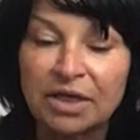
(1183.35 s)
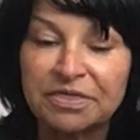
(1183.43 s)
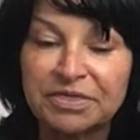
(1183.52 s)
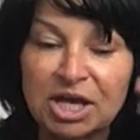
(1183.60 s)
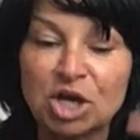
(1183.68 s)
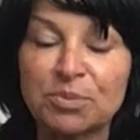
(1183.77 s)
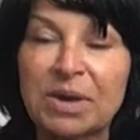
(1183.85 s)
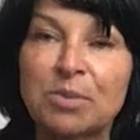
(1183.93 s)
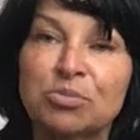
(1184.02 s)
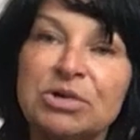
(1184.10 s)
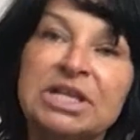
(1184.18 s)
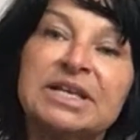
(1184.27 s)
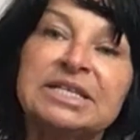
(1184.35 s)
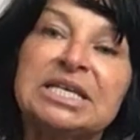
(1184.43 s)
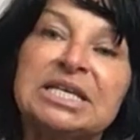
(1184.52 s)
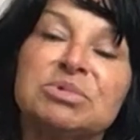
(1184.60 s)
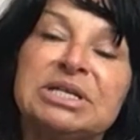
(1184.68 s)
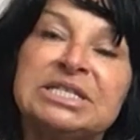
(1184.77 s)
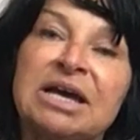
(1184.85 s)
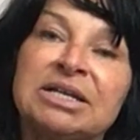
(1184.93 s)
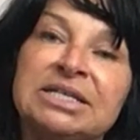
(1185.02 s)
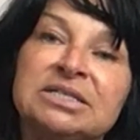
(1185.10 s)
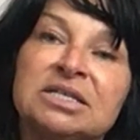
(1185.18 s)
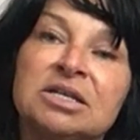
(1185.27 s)
Think about breathing deeply down
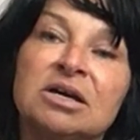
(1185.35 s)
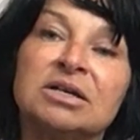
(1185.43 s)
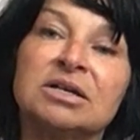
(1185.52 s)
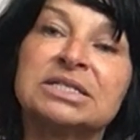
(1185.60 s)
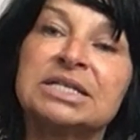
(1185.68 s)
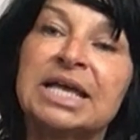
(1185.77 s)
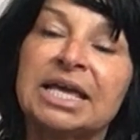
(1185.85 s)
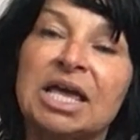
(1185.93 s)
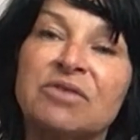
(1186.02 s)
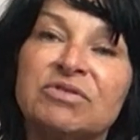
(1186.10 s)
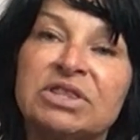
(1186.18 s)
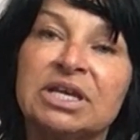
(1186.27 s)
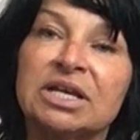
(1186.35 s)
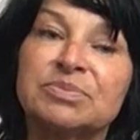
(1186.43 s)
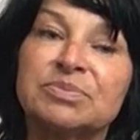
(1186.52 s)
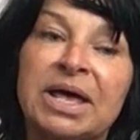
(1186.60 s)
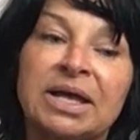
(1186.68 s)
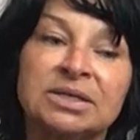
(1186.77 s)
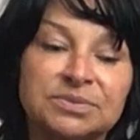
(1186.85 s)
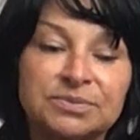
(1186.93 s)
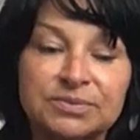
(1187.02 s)
into the lungs, letting everything expand,